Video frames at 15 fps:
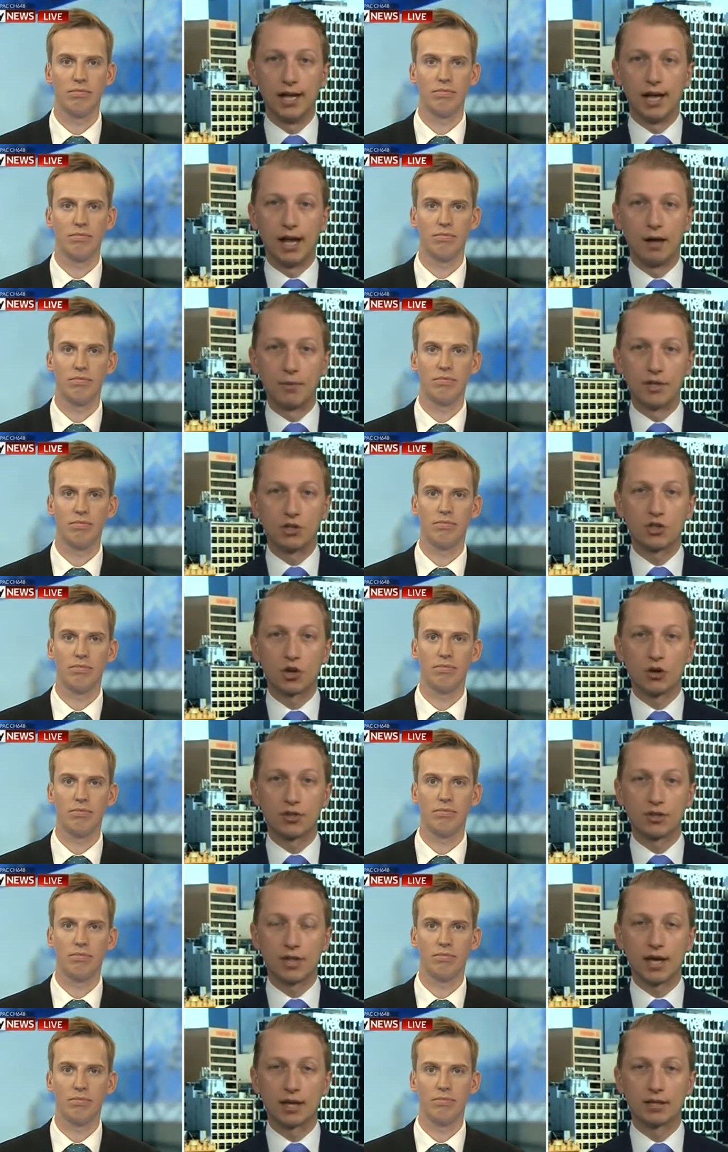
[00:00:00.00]
Speaker 1: Um, it
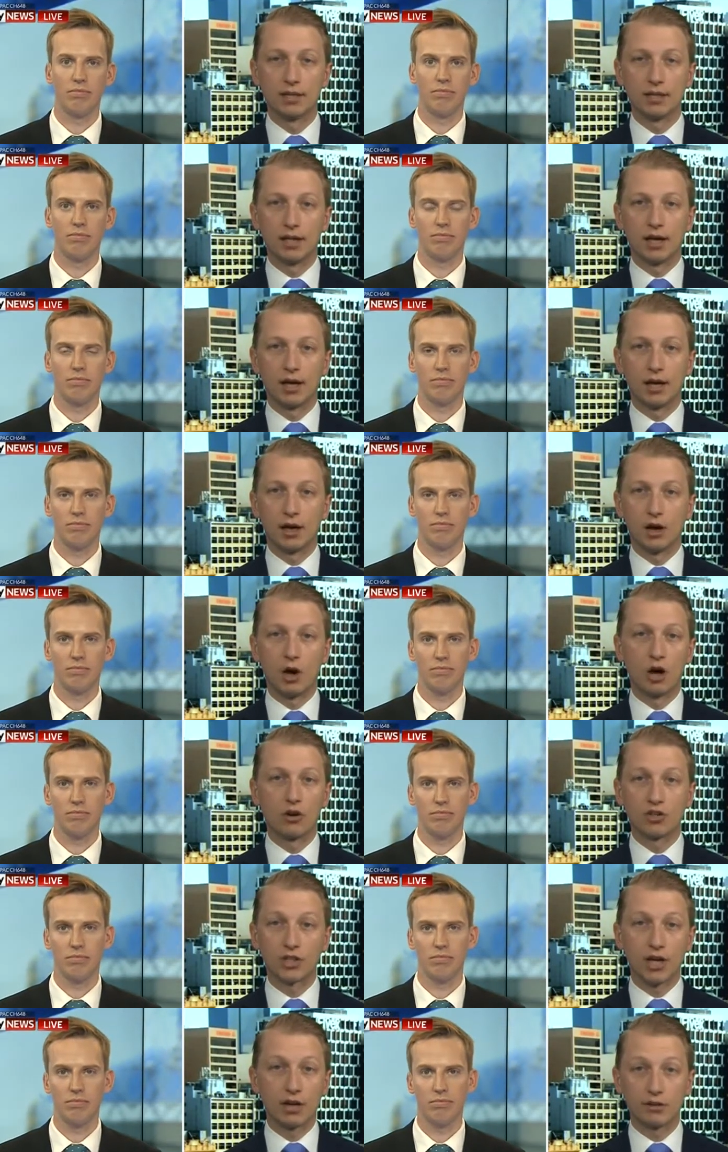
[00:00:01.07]
shows that uh, higher
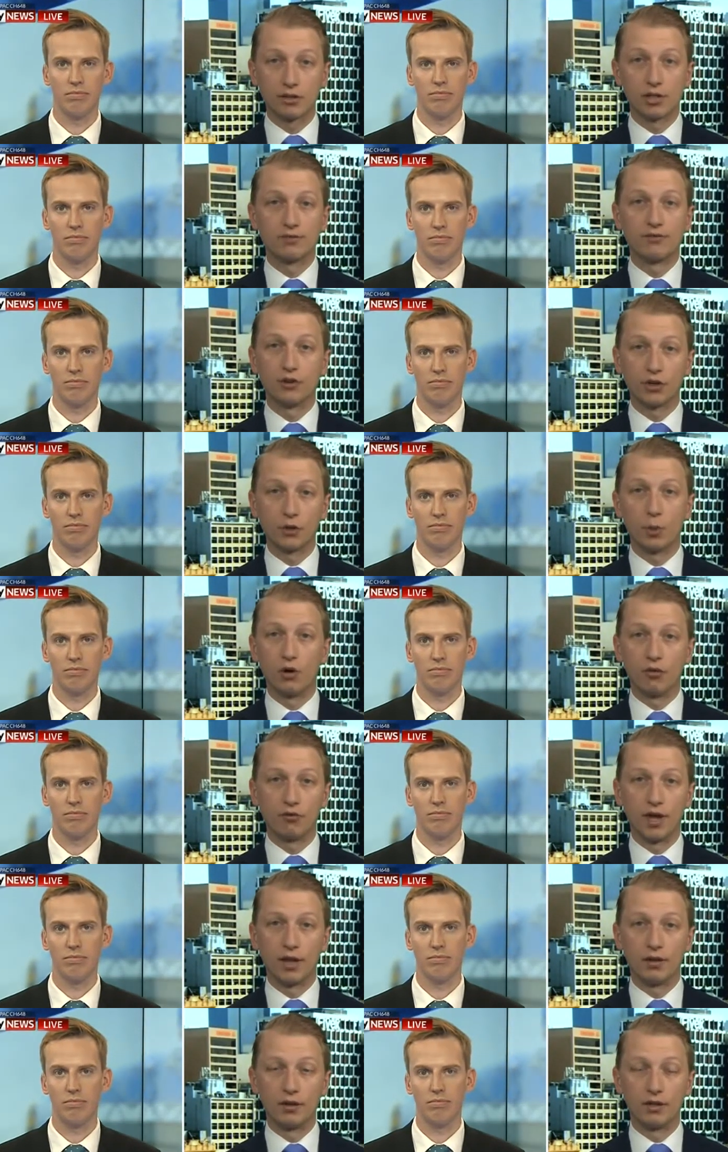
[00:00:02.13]
education is very well
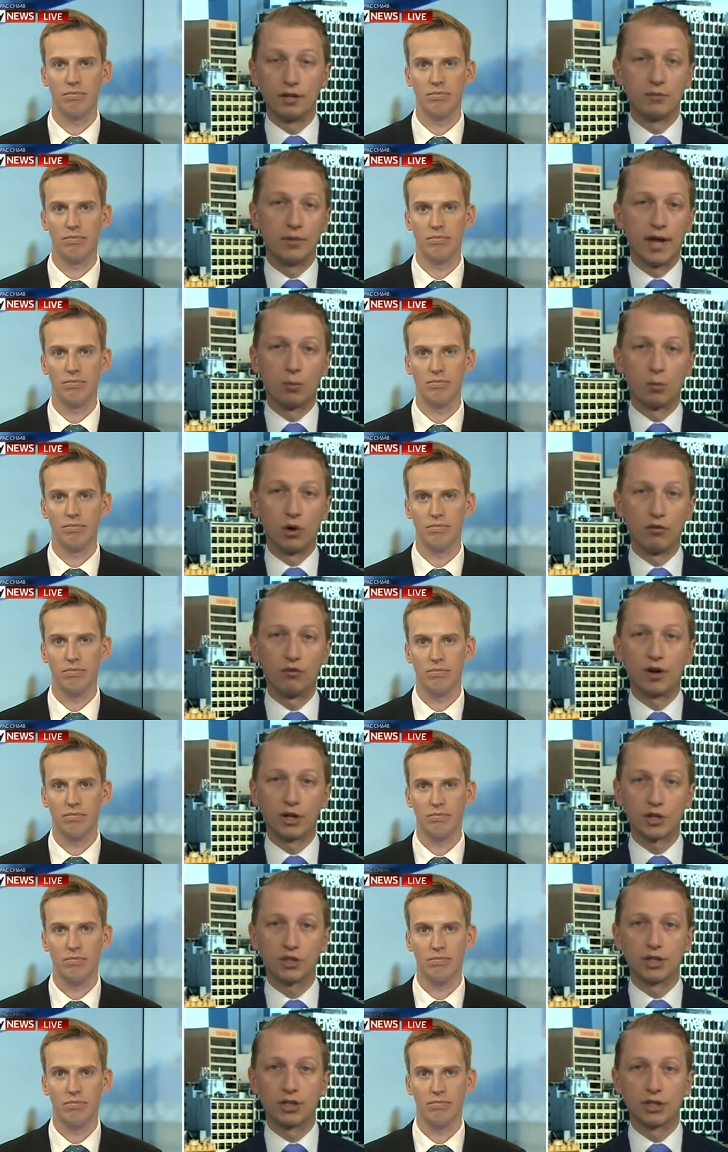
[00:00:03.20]
funded and, and, well
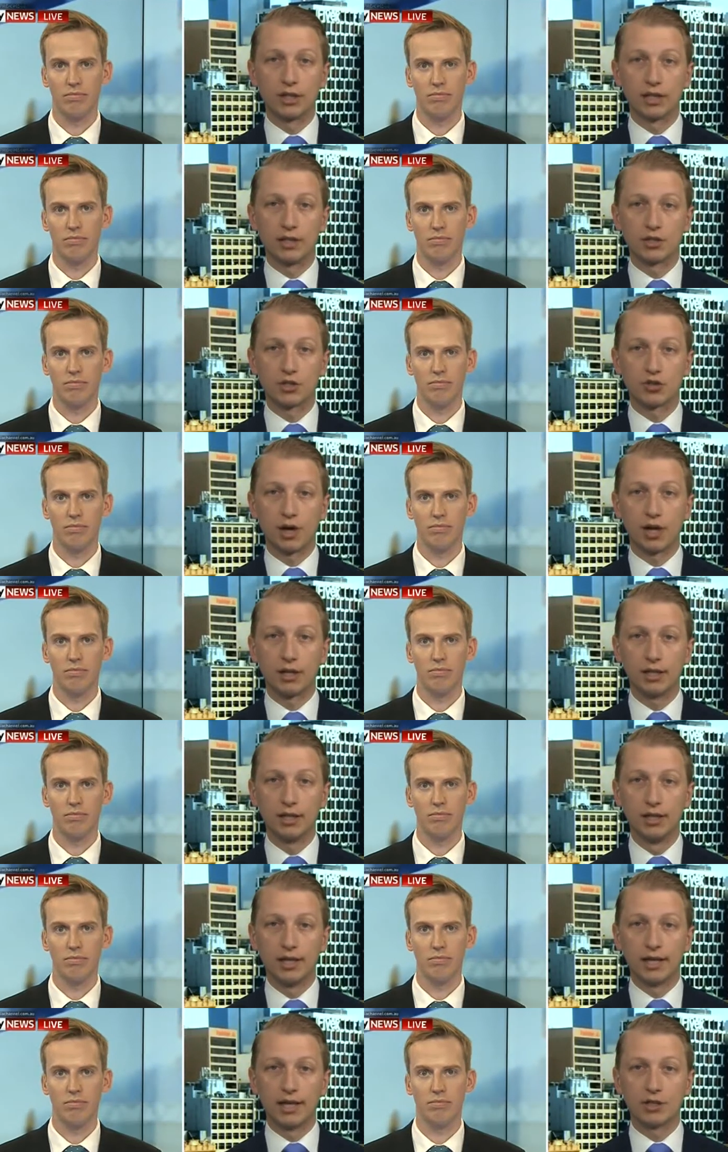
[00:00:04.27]
functioning in Australia.
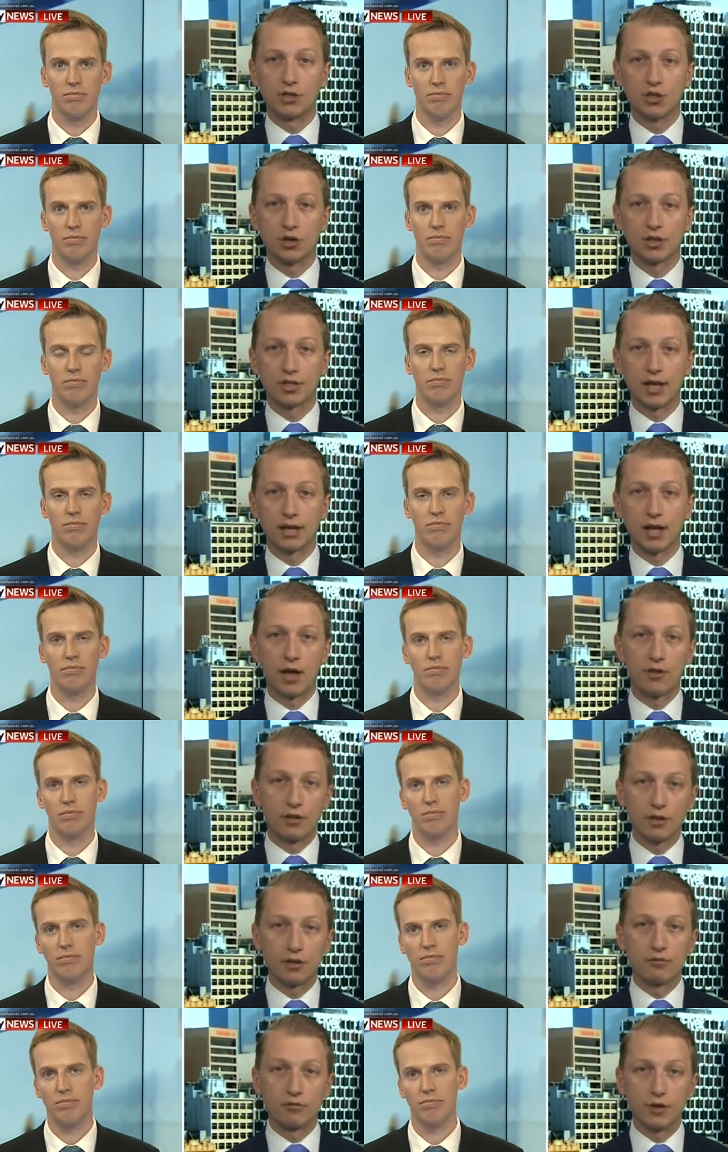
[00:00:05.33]
It shows that other
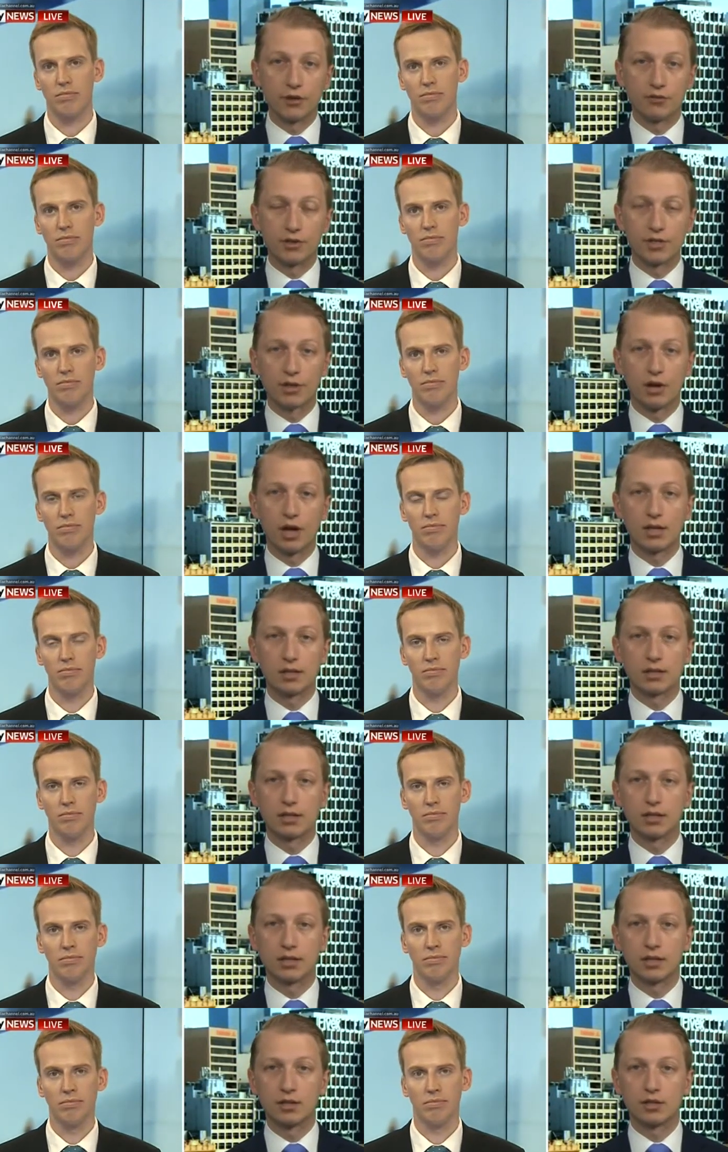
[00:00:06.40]
than veterinary science
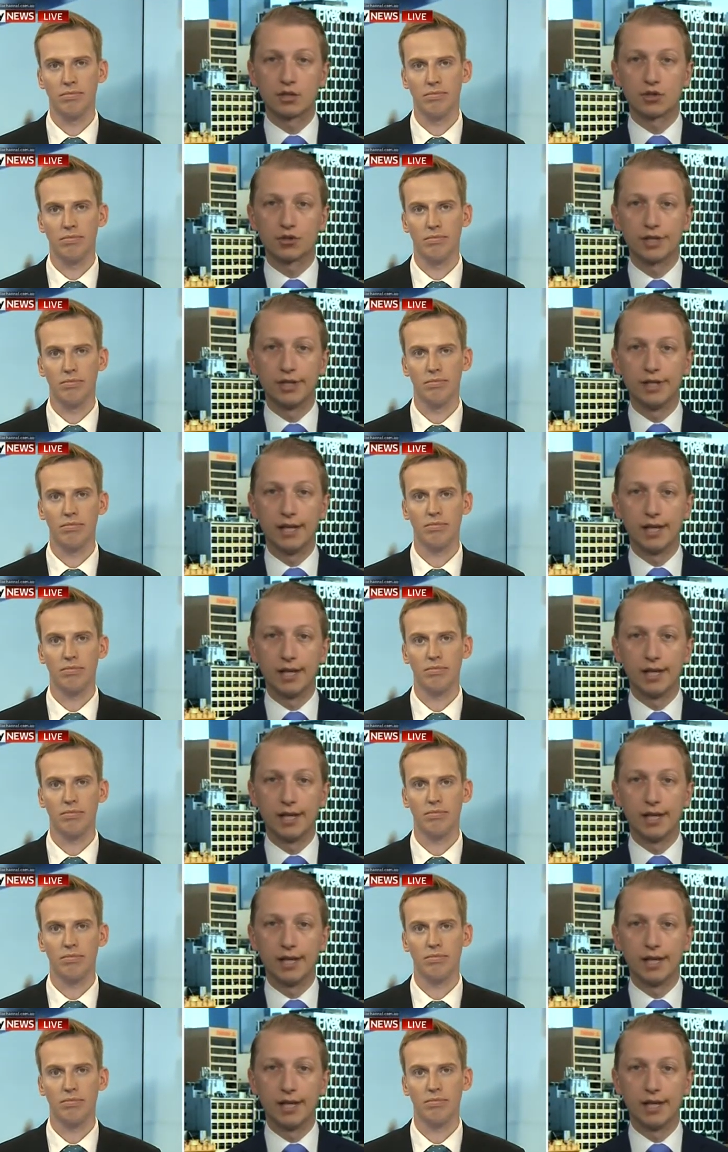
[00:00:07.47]
and dentistry,